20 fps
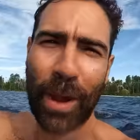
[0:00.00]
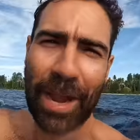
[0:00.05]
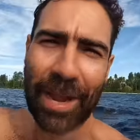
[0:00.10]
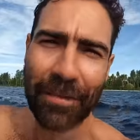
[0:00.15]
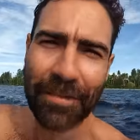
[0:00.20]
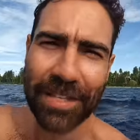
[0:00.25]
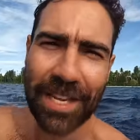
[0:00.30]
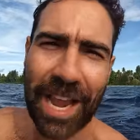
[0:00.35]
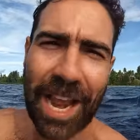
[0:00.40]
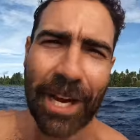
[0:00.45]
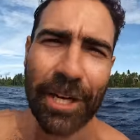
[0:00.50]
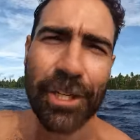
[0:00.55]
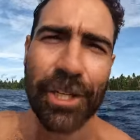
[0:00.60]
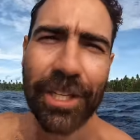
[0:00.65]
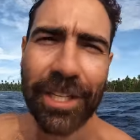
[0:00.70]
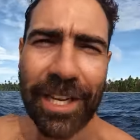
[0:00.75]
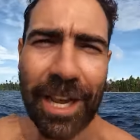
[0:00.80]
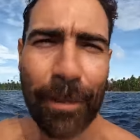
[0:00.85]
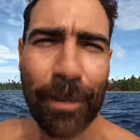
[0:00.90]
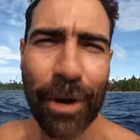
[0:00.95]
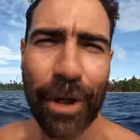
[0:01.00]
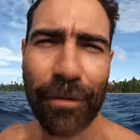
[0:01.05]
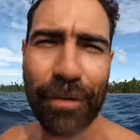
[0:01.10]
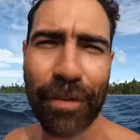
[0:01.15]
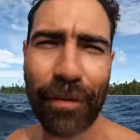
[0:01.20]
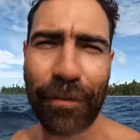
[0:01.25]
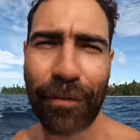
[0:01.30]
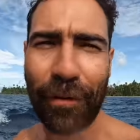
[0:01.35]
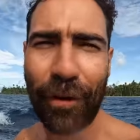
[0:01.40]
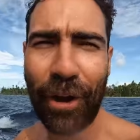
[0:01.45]
Waves are actually coming over
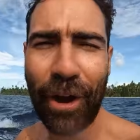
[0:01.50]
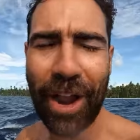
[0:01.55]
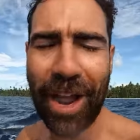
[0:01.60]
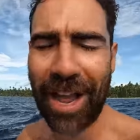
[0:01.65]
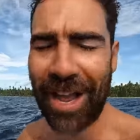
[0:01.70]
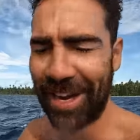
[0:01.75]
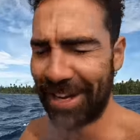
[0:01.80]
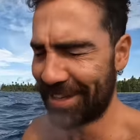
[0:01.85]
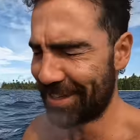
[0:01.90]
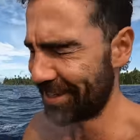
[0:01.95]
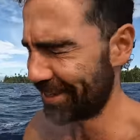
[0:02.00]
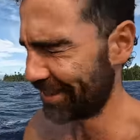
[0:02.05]
the front.